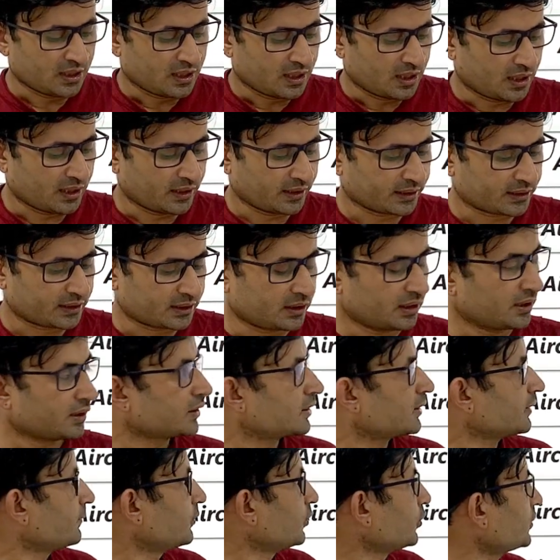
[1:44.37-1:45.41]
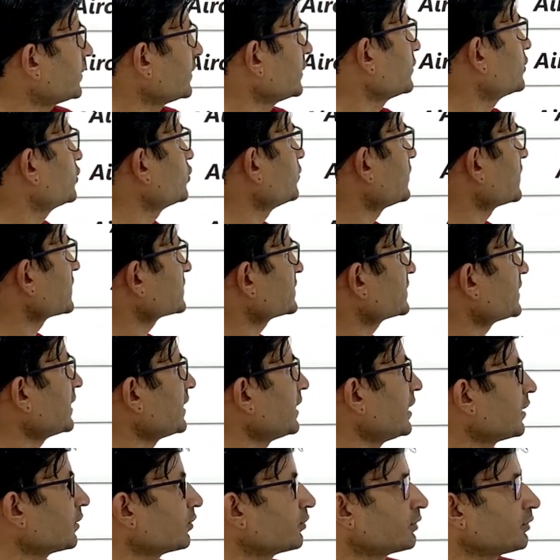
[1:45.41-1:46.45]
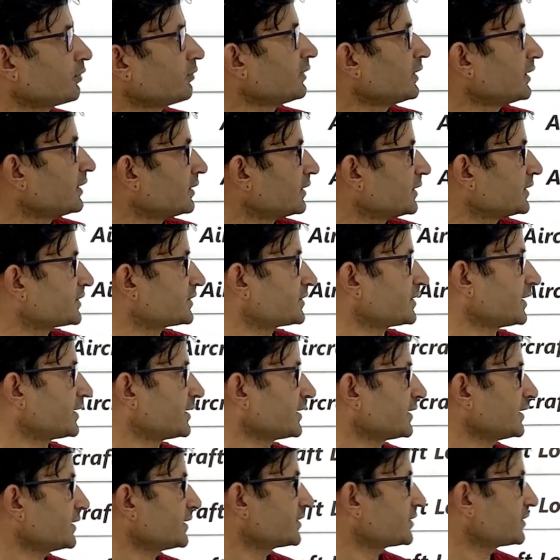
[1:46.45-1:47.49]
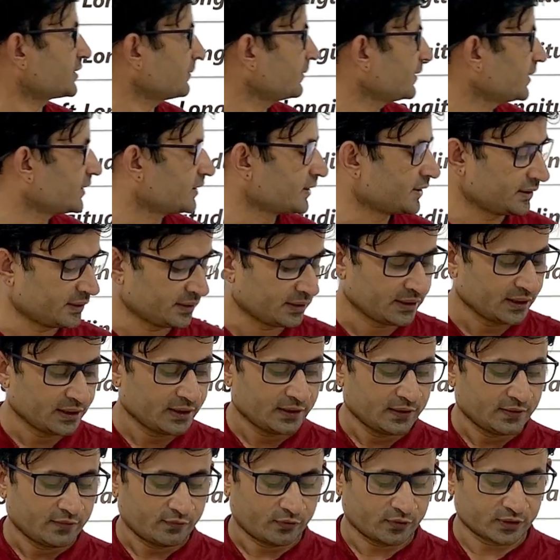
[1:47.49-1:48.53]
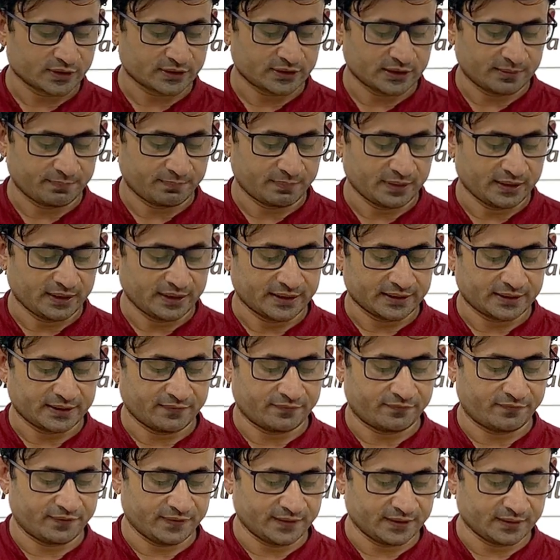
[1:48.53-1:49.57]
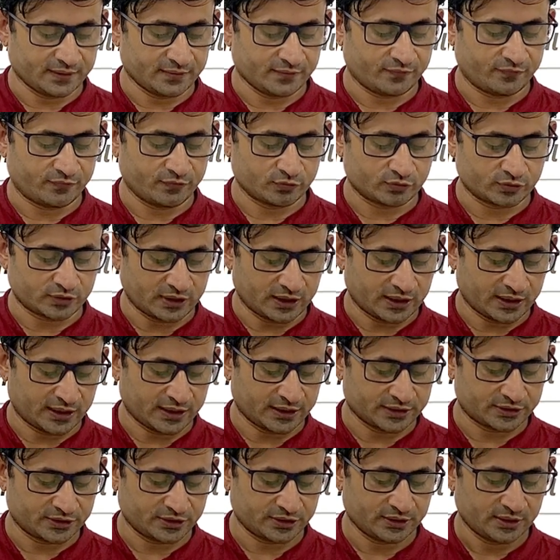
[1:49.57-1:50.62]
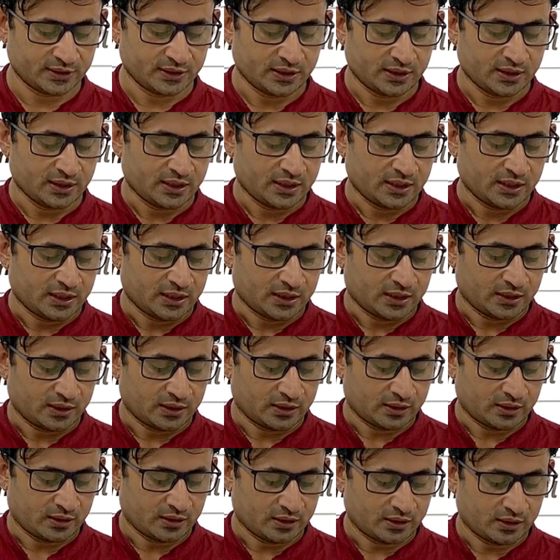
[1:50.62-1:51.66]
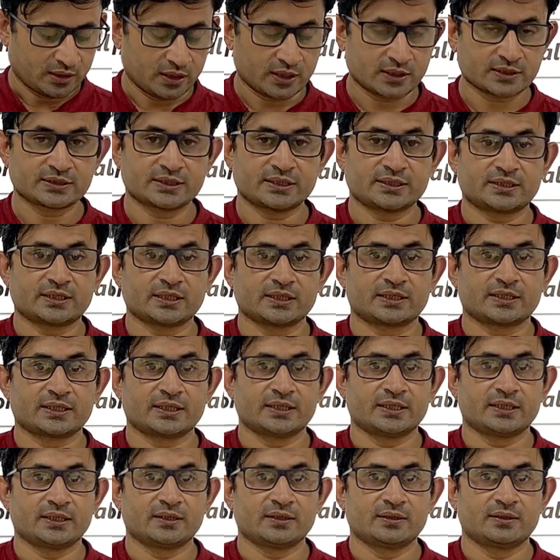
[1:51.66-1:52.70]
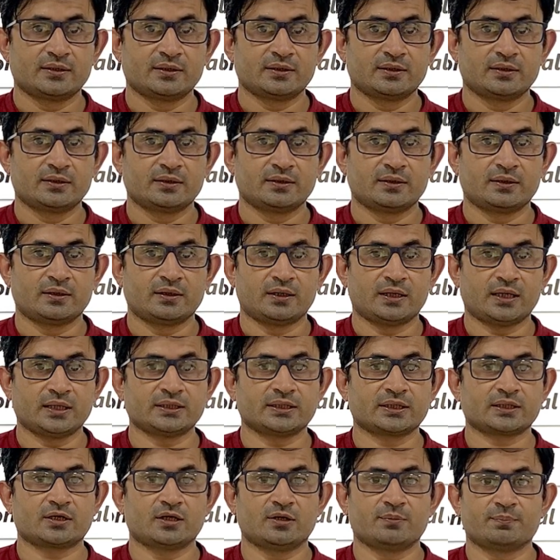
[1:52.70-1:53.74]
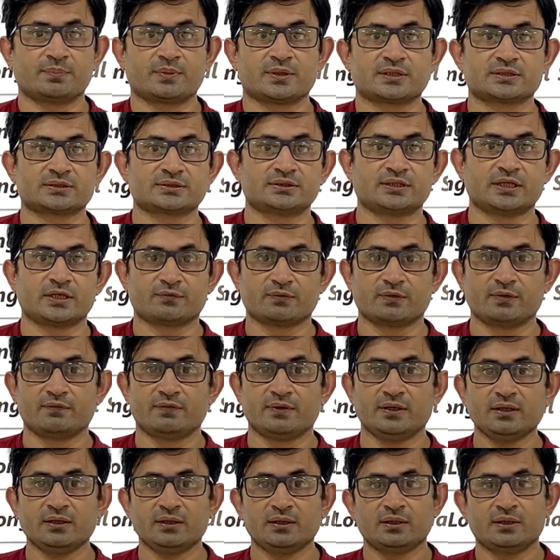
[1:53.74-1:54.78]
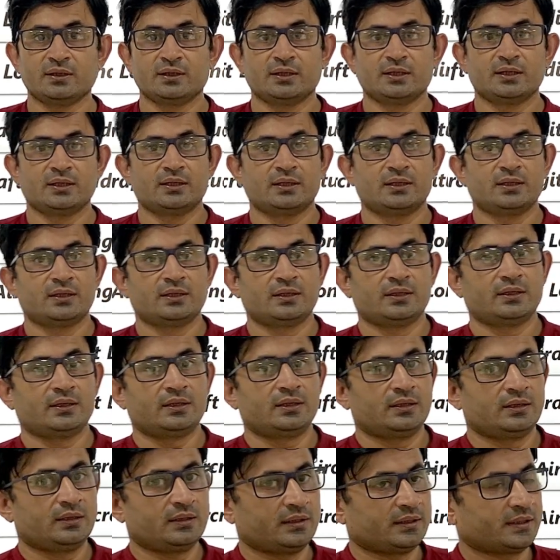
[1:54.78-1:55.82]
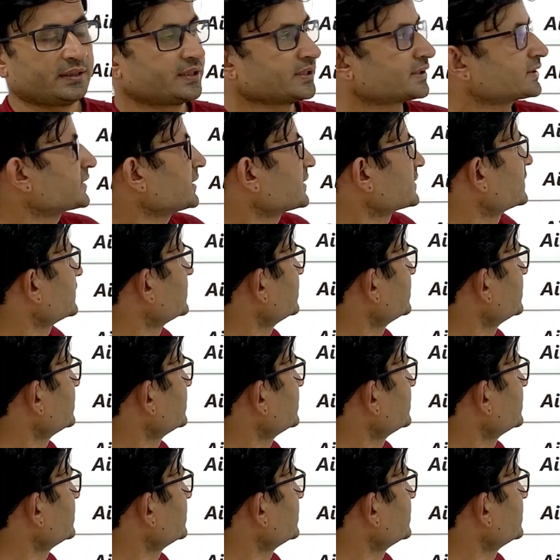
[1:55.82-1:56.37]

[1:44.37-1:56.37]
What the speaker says: are contributing towards the longitudinal static stability. For example, like a wing, fuselage, horizontal tail, all the components that we will discuss